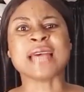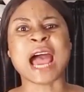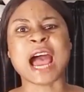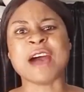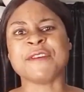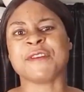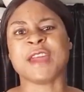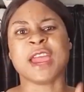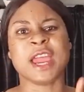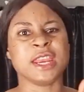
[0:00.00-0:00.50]

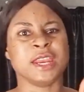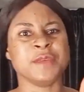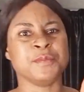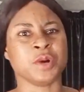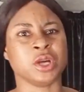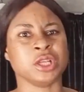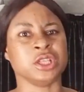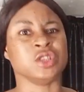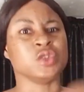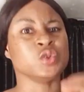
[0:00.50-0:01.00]
have
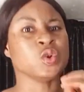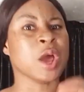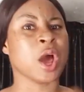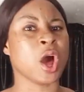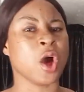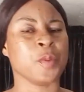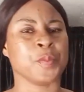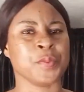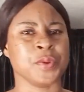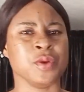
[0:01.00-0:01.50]
anybody to
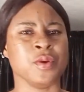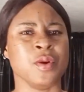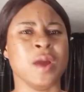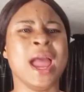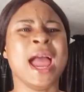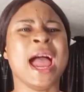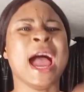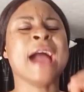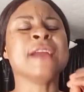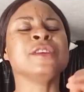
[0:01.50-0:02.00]
help you
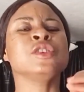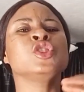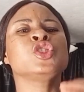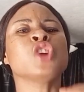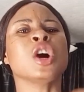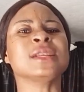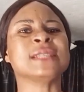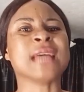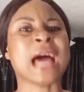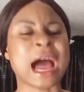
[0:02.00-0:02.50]
and you
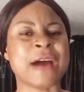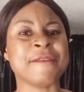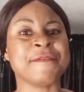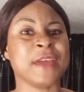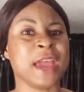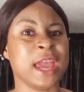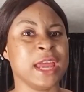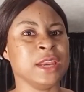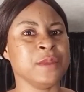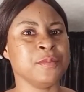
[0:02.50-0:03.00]
don't have
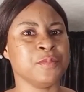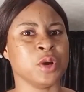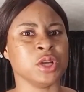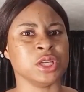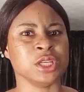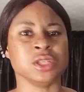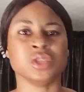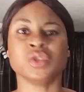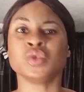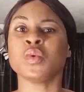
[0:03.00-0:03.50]

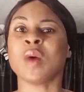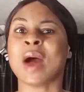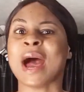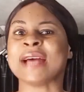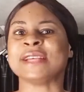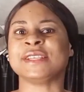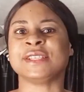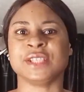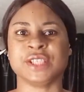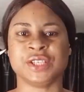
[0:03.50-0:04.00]
anybody to
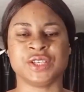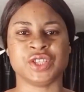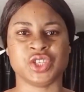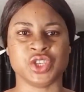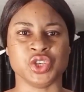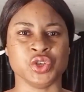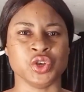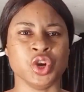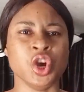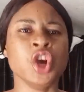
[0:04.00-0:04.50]
assist
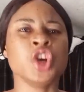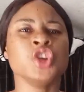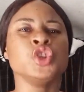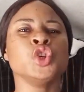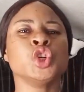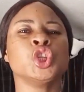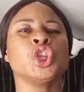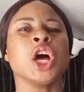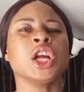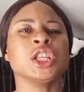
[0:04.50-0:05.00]
you,
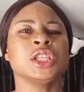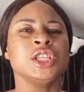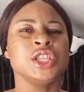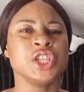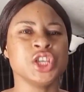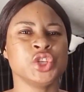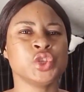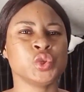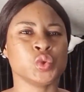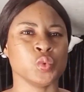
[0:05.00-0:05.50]
you don't
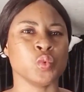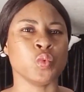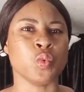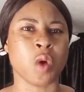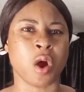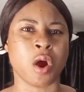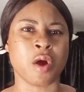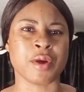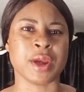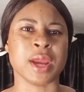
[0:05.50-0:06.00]
need to
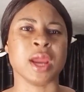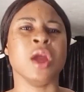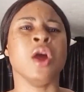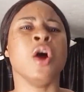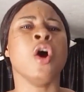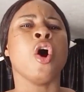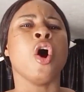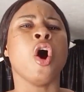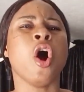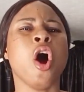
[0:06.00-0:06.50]
worry.
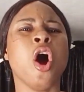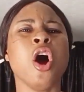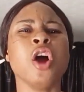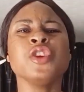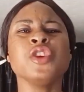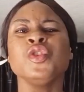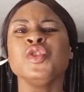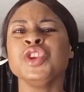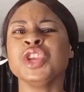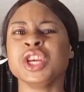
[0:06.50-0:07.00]

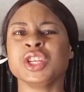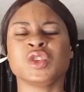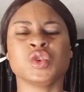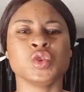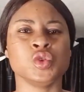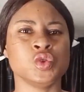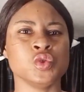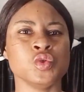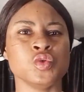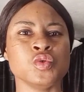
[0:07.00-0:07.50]
All you need
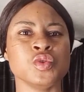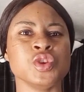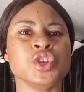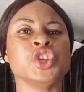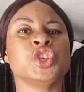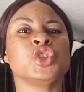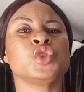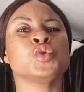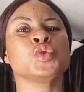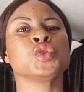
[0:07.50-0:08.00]
to do
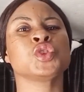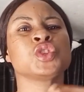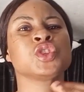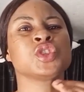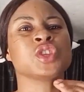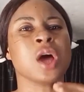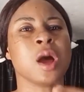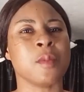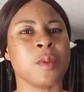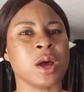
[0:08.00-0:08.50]
is to
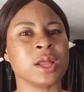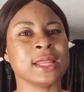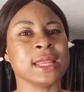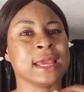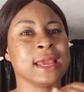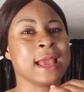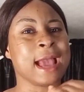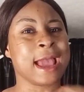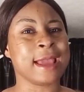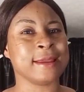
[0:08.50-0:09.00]
summon
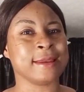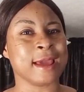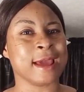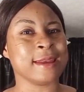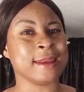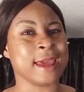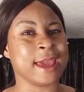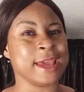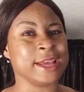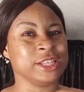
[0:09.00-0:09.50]
the
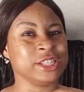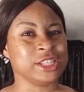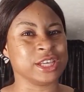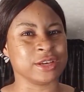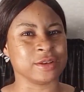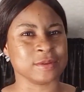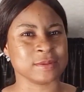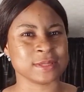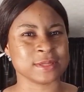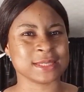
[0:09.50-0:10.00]
guardian
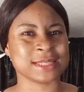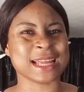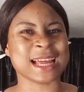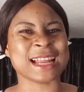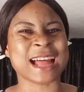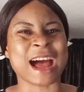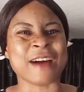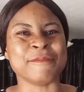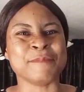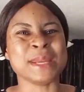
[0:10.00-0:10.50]
angels that
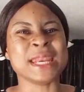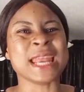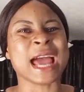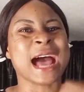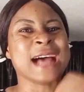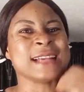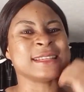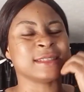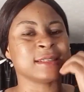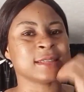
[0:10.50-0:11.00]
have been
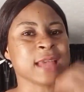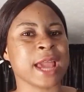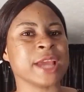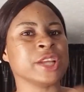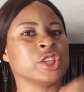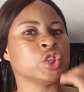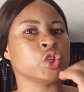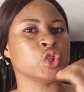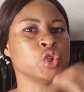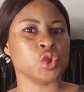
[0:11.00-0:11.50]

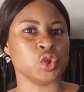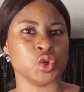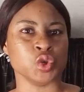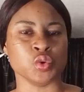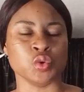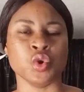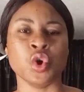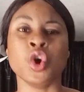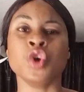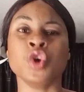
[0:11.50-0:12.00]
assigned to you